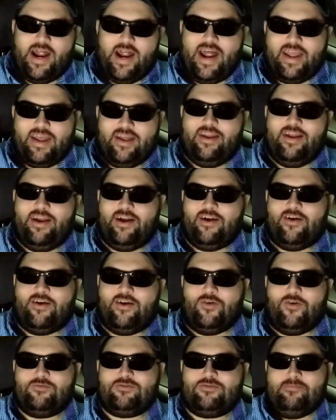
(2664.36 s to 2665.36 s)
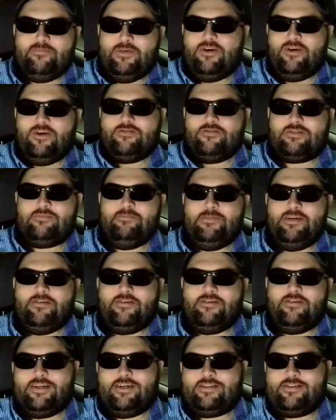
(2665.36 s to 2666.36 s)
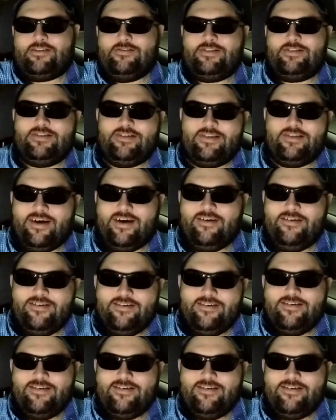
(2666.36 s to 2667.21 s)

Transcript: bragging here on some on some Mill Hustle, you know.